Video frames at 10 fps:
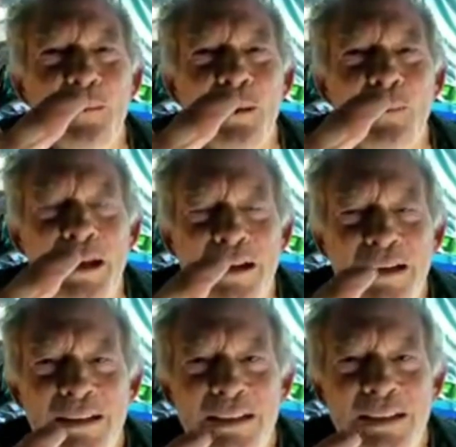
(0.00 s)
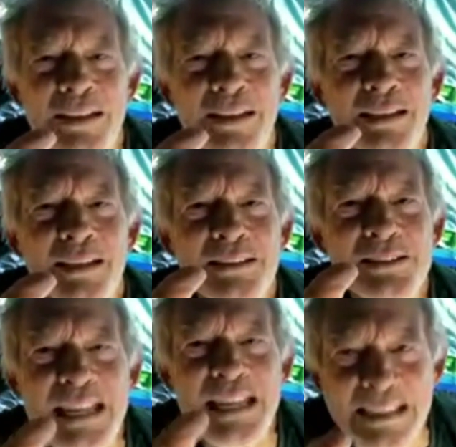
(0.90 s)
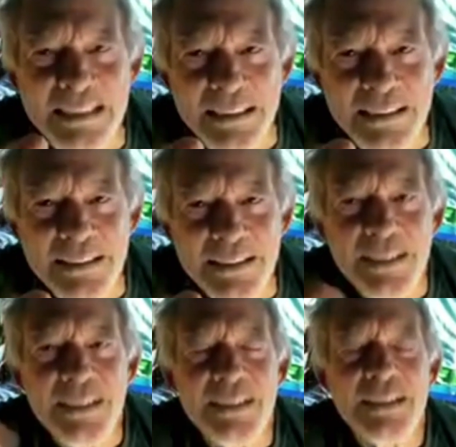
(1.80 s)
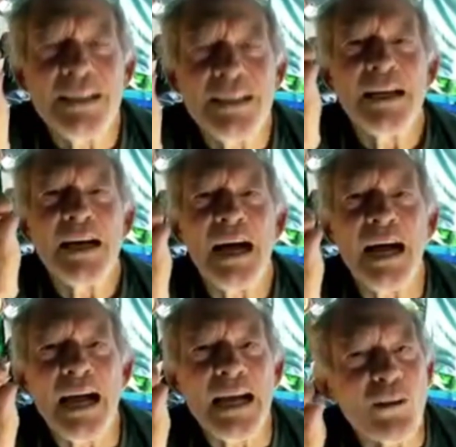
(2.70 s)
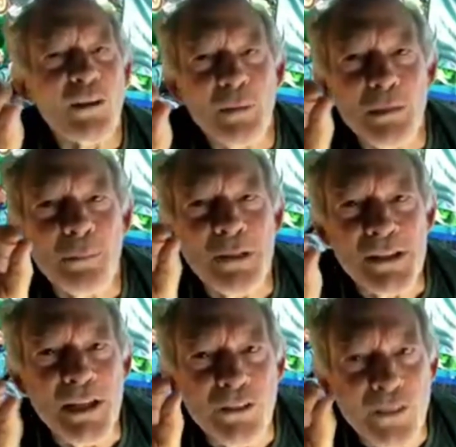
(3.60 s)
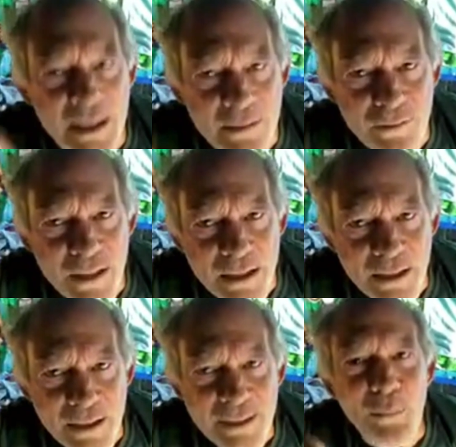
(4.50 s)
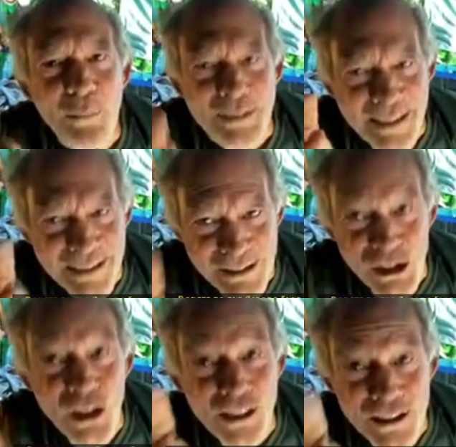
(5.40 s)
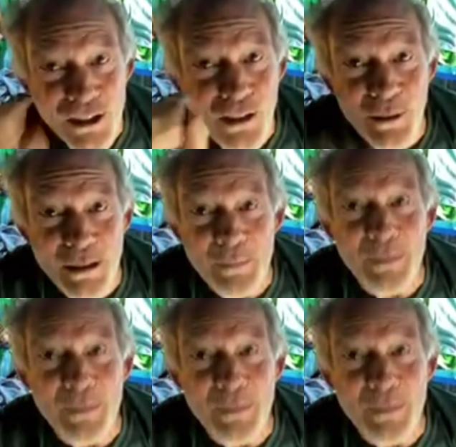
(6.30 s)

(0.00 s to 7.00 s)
Wait. Stan, I don't mean to piss on your campfire. But that song has already been